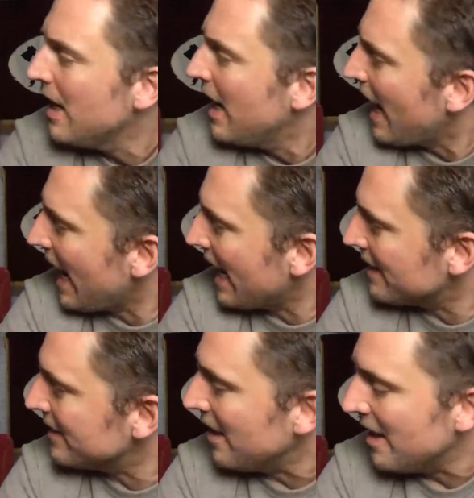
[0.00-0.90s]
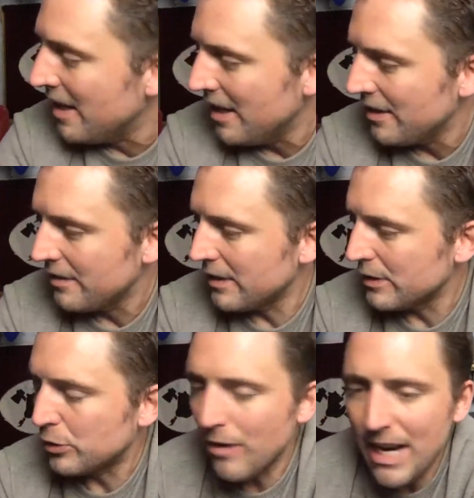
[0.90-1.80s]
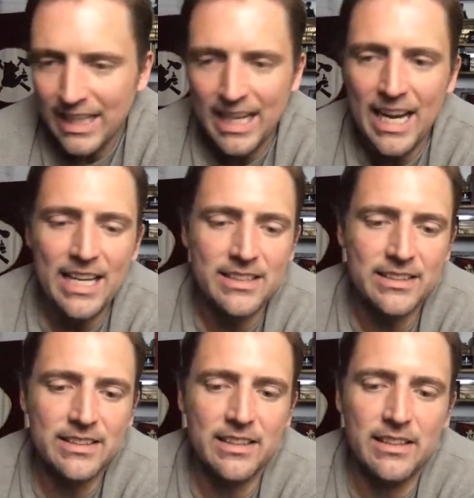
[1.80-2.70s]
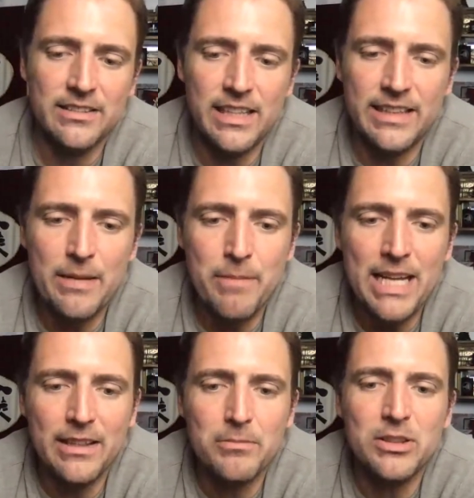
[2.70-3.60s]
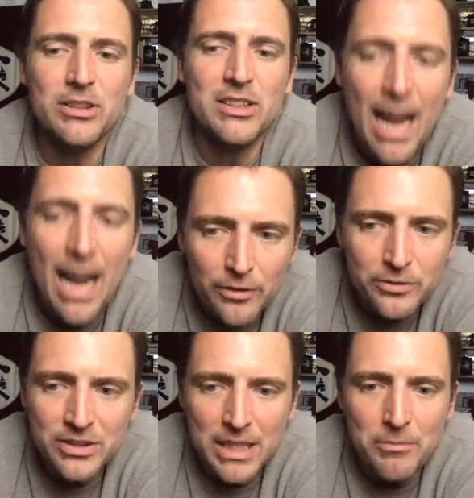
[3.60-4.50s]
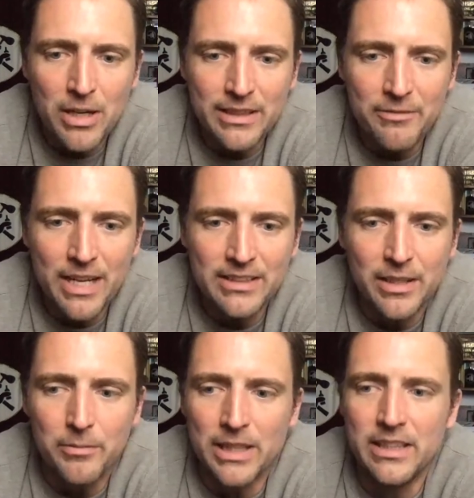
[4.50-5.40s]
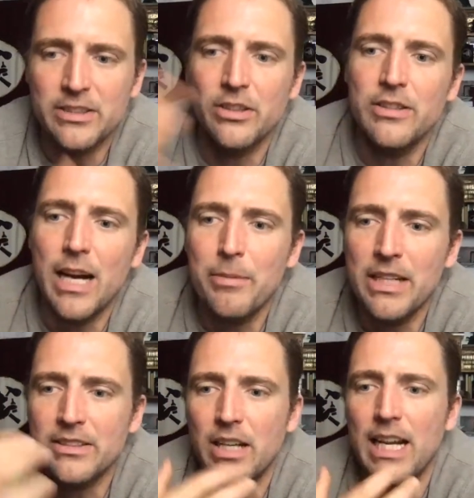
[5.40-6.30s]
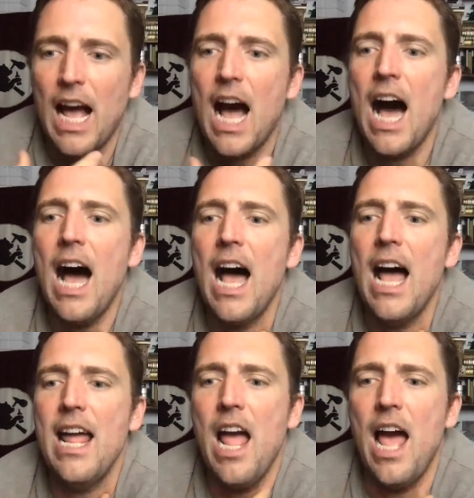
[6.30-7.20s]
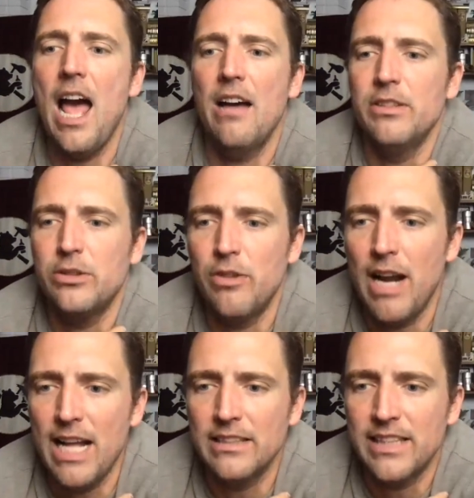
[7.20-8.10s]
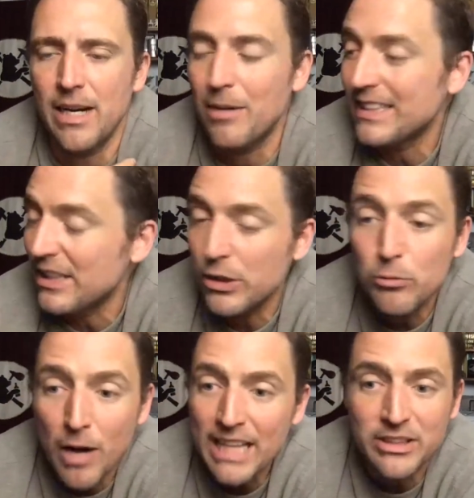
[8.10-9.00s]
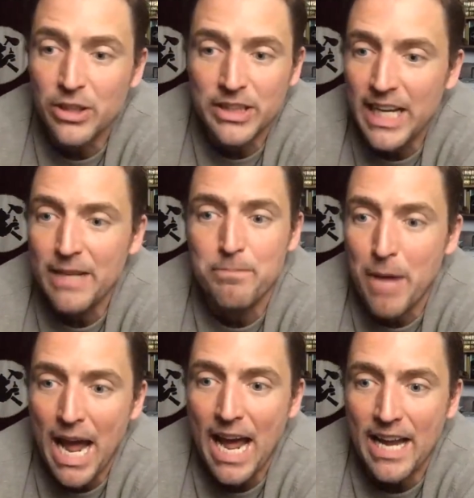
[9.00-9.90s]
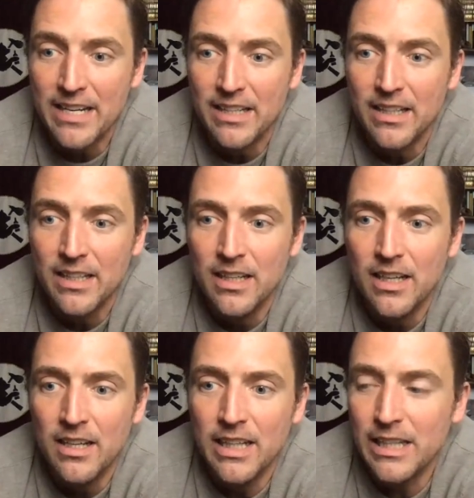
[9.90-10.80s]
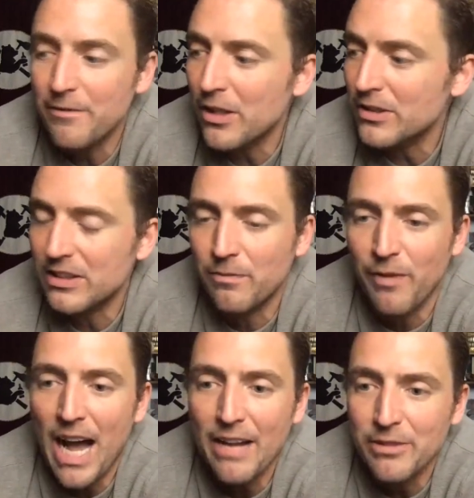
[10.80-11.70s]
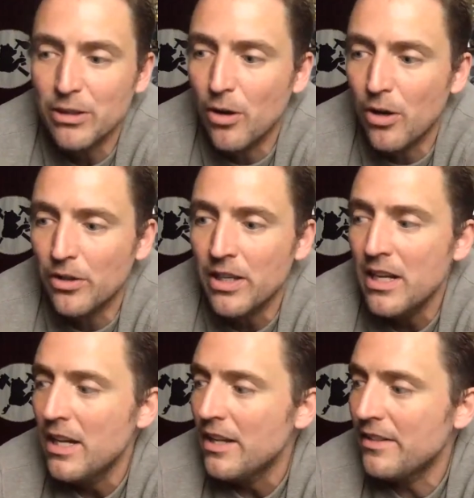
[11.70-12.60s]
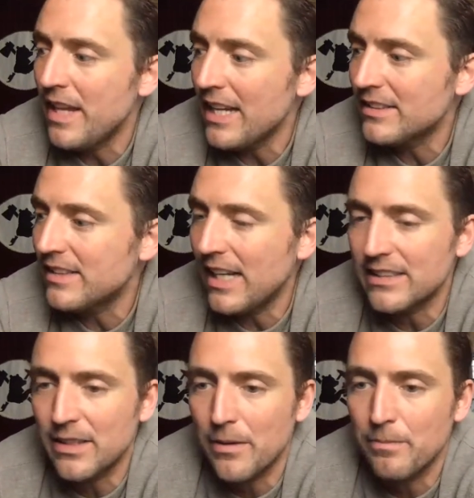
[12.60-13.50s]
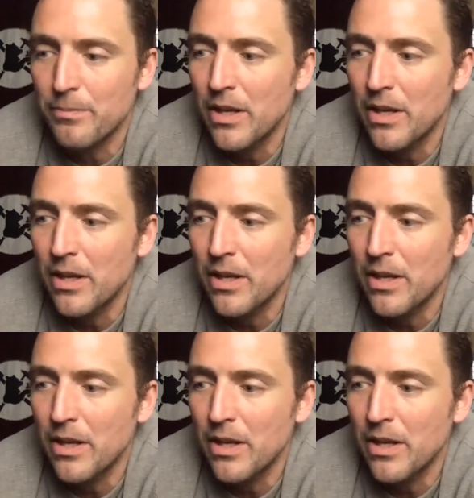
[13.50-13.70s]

And the trick is that they make themselves seem like the victim. Like, the celebrity is like, I have a trans kid. I'm like, then you raised your kid bad. Like, if your 5-year-old thinks that it's a